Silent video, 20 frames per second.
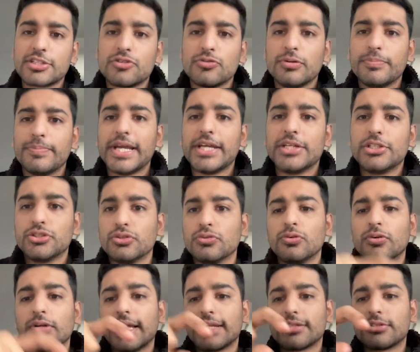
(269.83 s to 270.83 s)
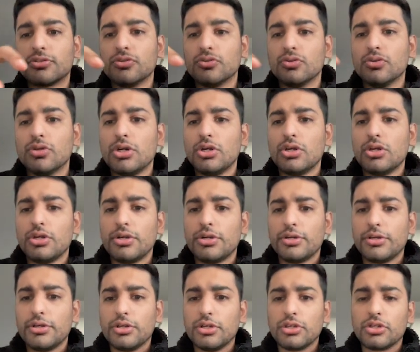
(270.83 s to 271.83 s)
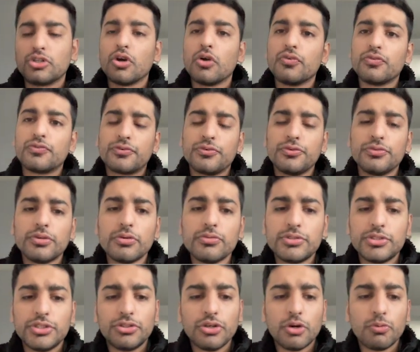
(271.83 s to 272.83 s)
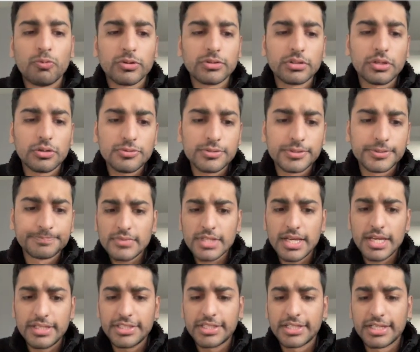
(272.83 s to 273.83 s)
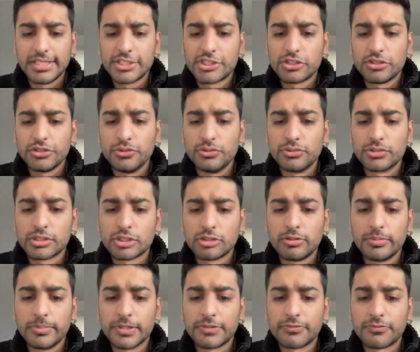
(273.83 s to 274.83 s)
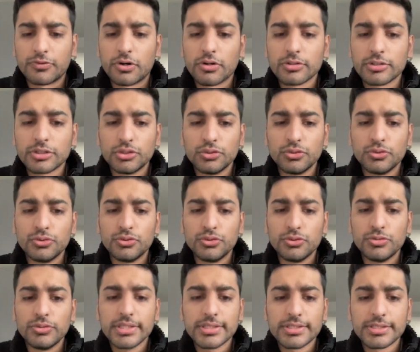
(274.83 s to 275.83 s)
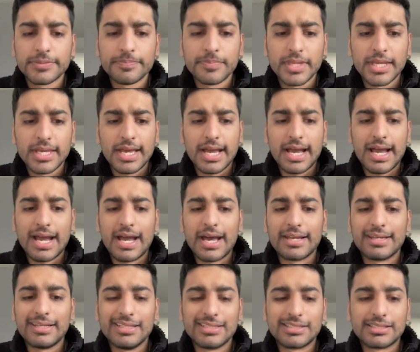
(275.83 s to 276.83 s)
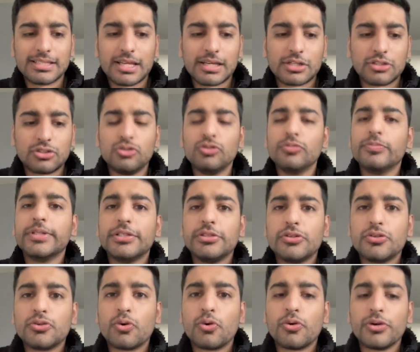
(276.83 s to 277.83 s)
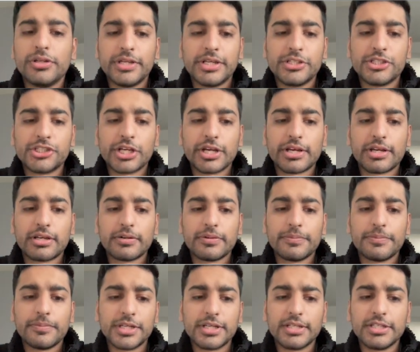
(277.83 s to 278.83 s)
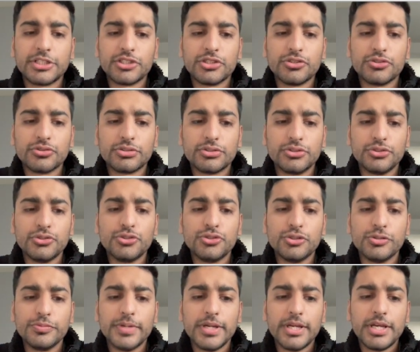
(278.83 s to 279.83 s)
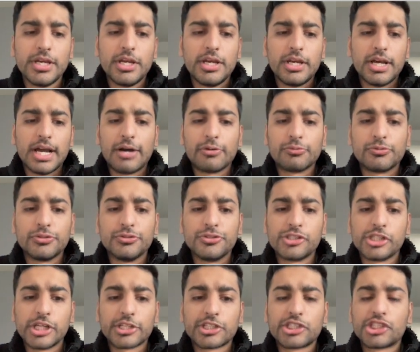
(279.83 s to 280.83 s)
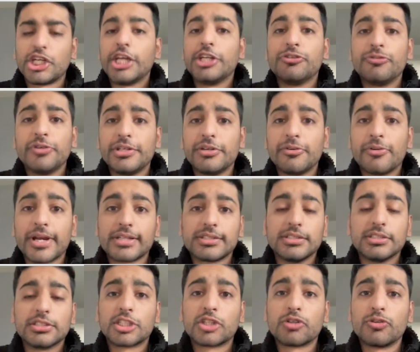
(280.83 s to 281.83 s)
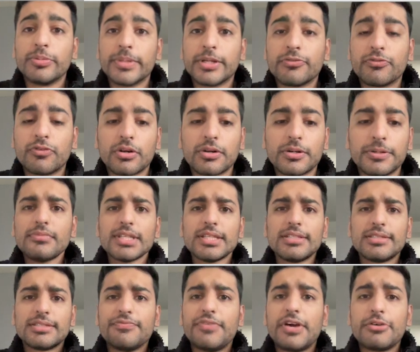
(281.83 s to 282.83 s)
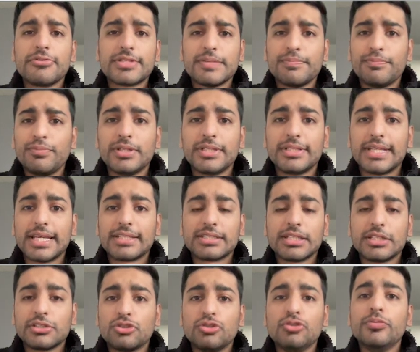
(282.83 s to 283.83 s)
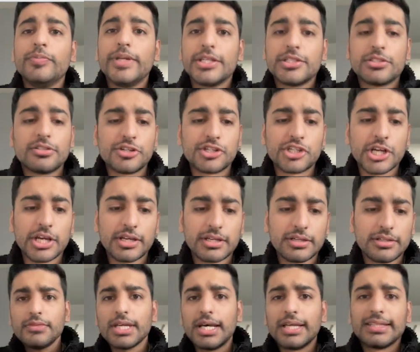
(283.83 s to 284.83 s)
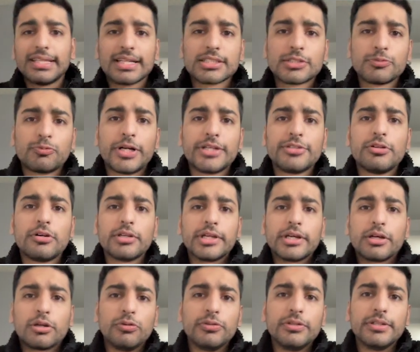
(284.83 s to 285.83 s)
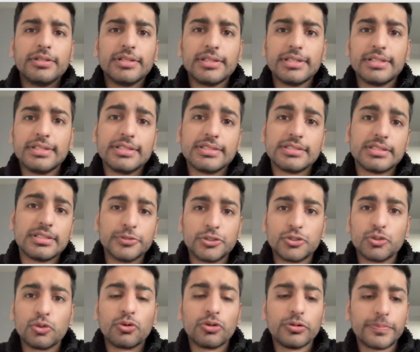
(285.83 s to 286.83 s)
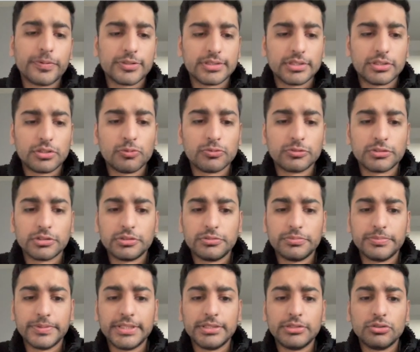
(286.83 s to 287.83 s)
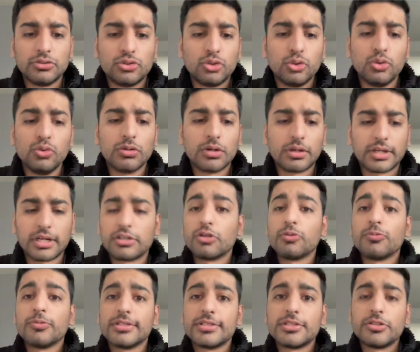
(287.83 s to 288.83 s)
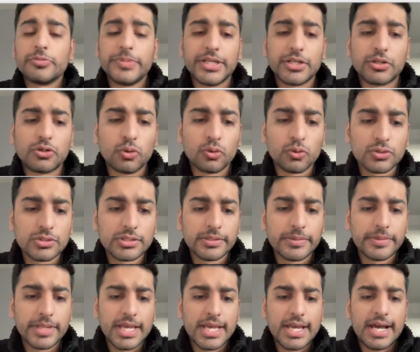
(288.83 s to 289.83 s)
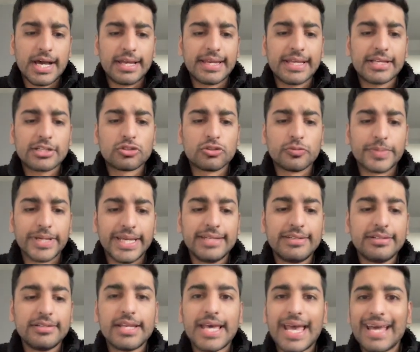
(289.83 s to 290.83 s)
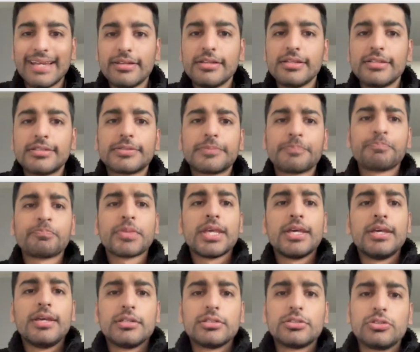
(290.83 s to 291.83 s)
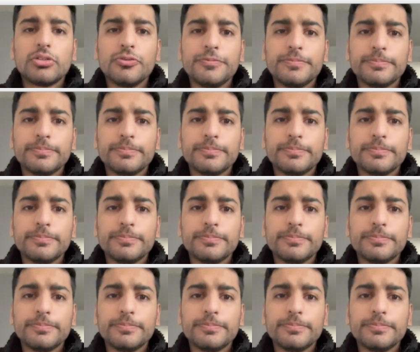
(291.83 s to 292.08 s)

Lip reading: to a page. Google has to go through those. You don't want those. And you can literally use Screaming Frog to do this. And it's like a 2-minute tutorial you can check. You can literally just YouTube how to check chain redirects with Screaming Frog. It's very simple. It takes like 2 minutes to check. And that's why I'm not including it in this tutorial, because I don't want it to be too long. I don't want this to be a course. And next up, hidden headings. So